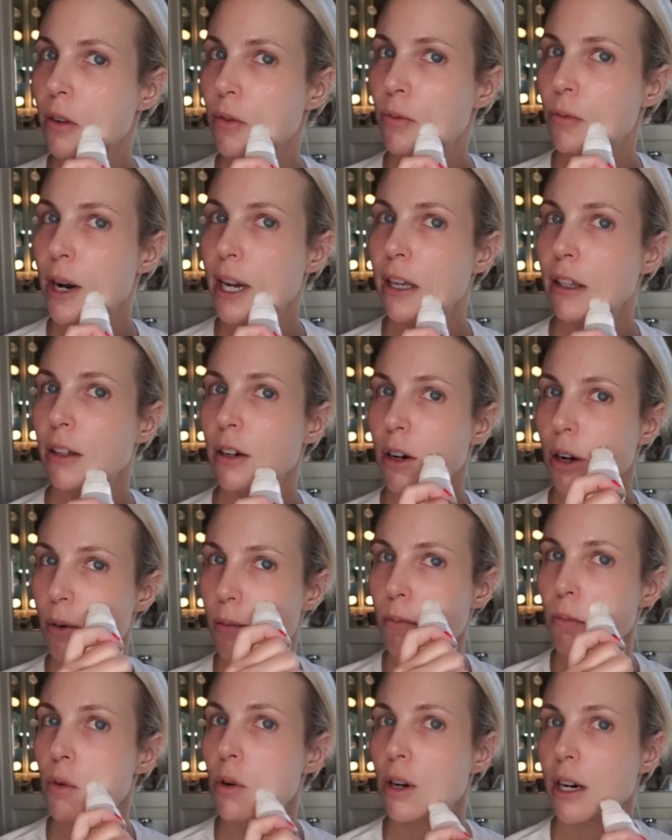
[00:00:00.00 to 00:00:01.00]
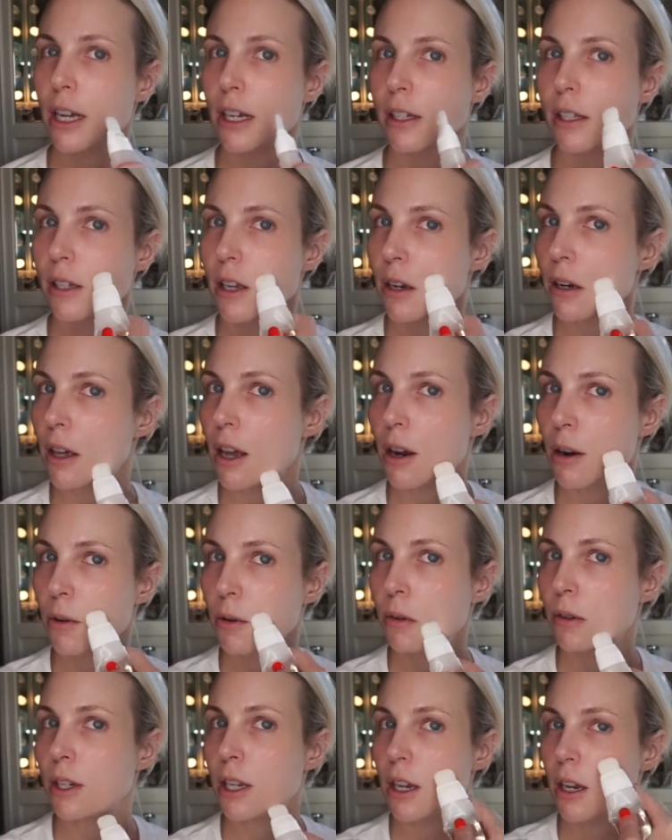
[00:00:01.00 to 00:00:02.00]
regular morning skincare
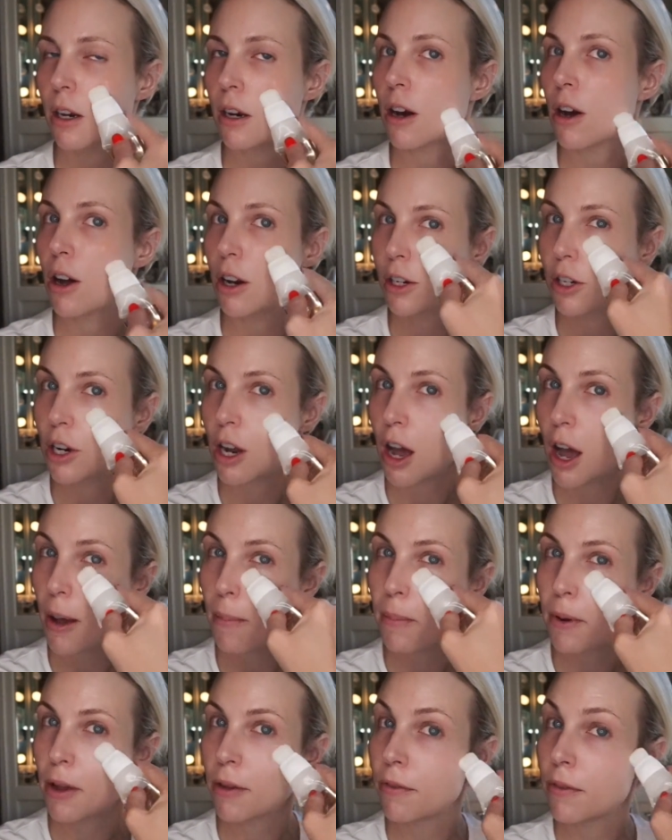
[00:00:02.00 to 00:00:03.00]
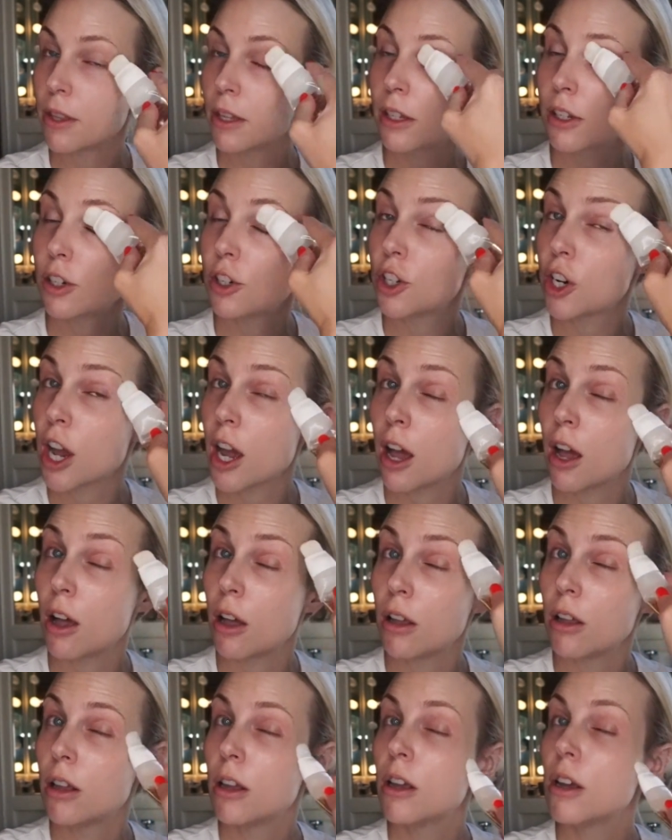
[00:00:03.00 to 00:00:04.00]
routine on top of this
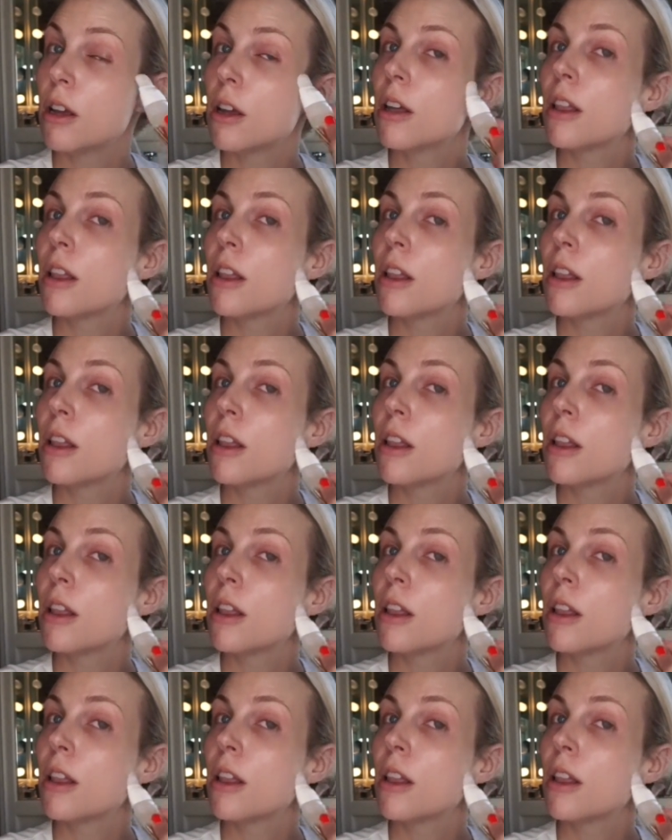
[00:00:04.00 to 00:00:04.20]
gel,